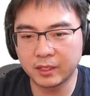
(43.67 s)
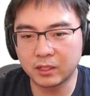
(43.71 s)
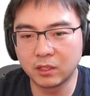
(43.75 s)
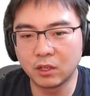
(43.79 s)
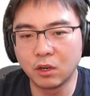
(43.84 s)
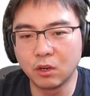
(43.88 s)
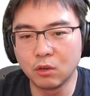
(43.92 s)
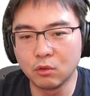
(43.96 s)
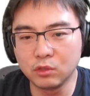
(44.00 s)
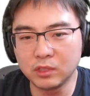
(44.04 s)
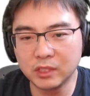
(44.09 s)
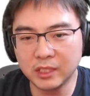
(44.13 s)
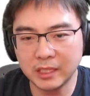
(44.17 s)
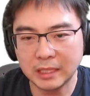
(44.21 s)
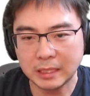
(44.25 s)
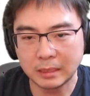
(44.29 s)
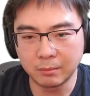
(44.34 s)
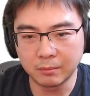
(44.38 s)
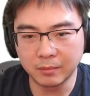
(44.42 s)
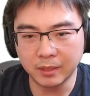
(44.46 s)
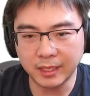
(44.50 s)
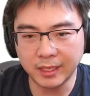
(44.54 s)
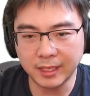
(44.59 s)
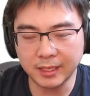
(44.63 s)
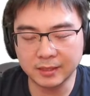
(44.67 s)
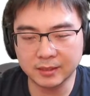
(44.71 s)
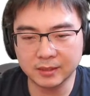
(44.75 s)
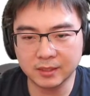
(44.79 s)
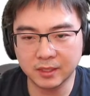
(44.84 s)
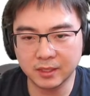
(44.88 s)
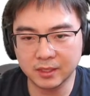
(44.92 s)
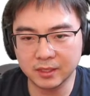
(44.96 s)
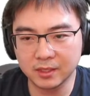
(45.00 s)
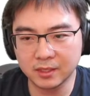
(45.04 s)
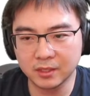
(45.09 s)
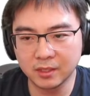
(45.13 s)
whole team
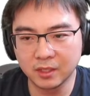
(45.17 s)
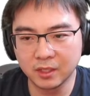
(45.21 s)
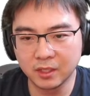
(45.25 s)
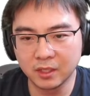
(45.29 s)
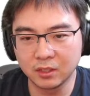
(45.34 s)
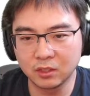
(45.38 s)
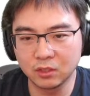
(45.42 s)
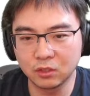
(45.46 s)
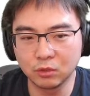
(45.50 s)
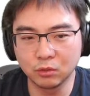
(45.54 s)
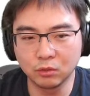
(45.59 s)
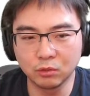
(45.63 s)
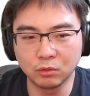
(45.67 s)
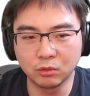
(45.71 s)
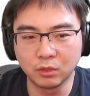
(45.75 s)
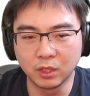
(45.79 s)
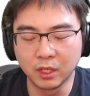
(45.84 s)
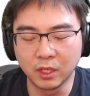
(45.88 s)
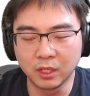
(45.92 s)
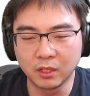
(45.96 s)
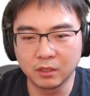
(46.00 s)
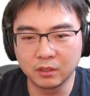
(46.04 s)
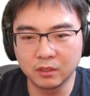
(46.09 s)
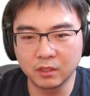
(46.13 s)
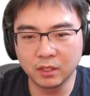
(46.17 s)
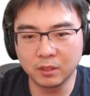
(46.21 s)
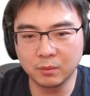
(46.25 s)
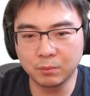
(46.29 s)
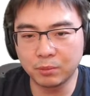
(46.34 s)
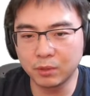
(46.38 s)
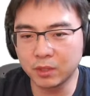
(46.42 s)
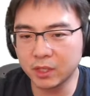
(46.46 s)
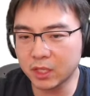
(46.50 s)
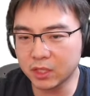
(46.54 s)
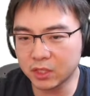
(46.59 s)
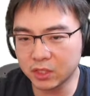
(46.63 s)
access to the
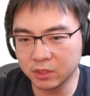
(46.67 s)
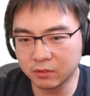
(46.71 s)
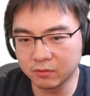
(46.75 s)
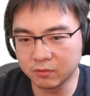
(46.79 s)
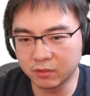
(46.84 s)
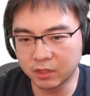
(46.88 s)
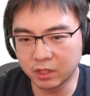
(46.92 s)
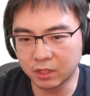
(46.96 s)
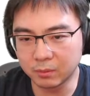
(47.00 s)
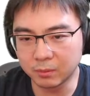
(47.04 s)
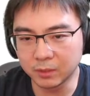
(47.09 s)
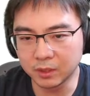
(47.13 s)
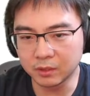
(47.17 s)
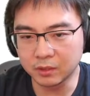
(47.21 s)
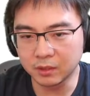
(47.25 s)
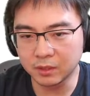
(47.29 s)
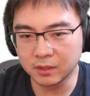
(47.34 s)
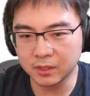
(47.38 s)
production environment,